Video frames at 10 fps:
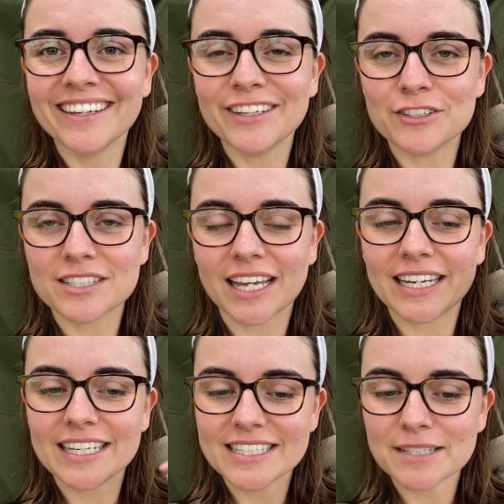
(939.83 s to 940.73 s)
You just got to
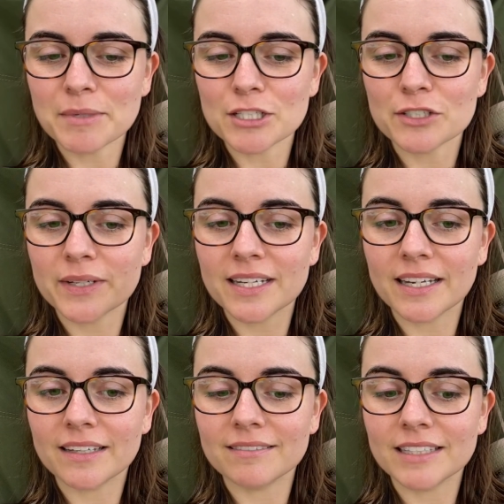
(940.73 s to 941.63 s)
ease them into it
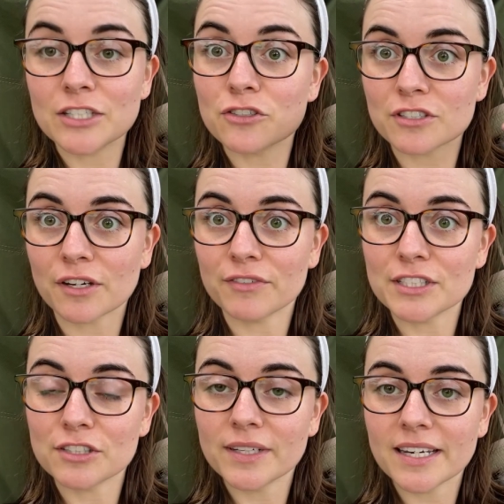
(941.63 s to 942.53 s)
and ease yourself
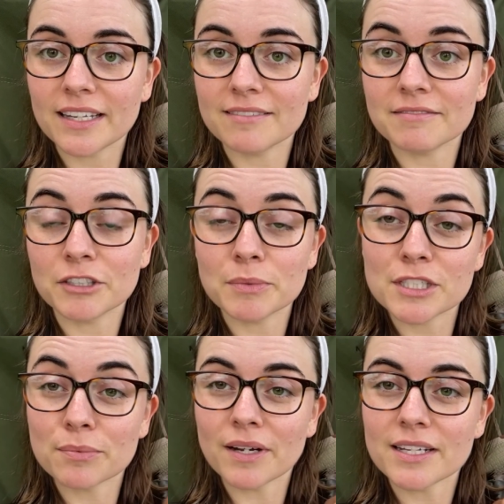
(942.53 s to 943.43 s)
into it, and you'd be
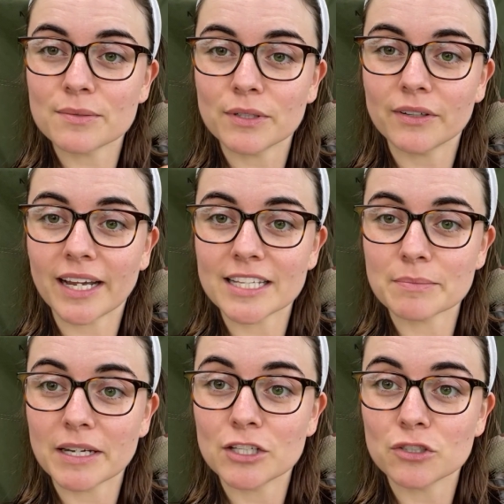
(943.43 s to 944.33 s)
surprised what your cats
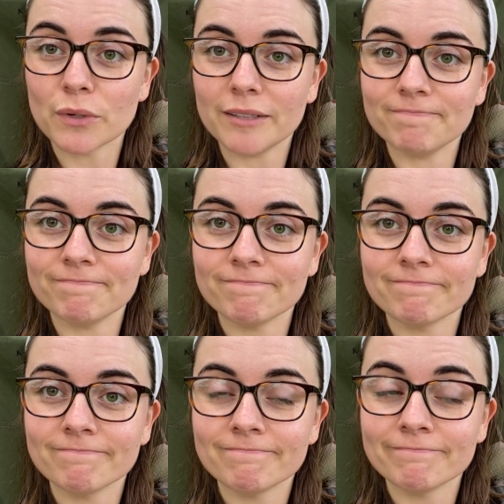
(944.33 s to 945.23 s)
might enjoy.
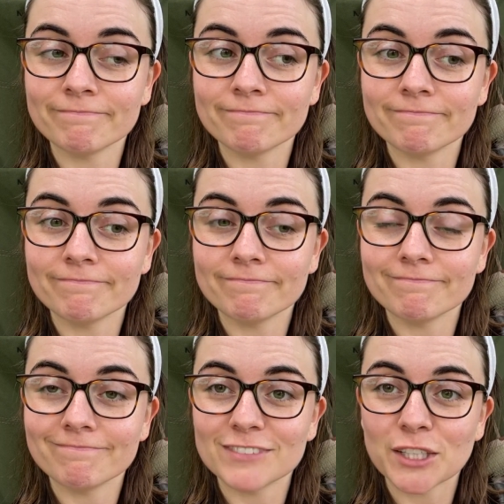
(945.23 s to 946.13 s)

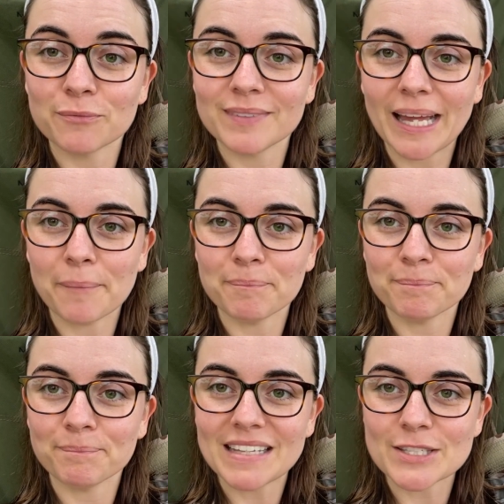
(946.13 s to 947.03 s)
So yeah,
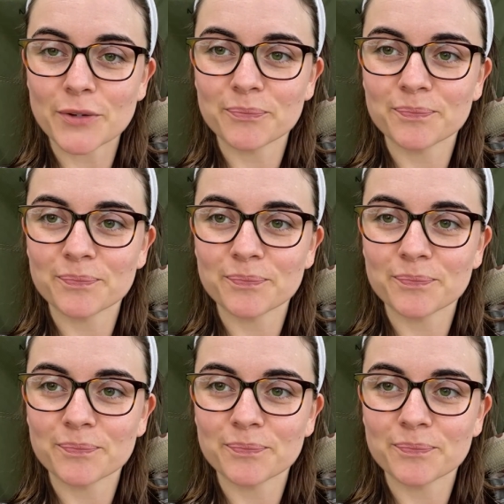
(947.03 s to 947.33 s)
that's all.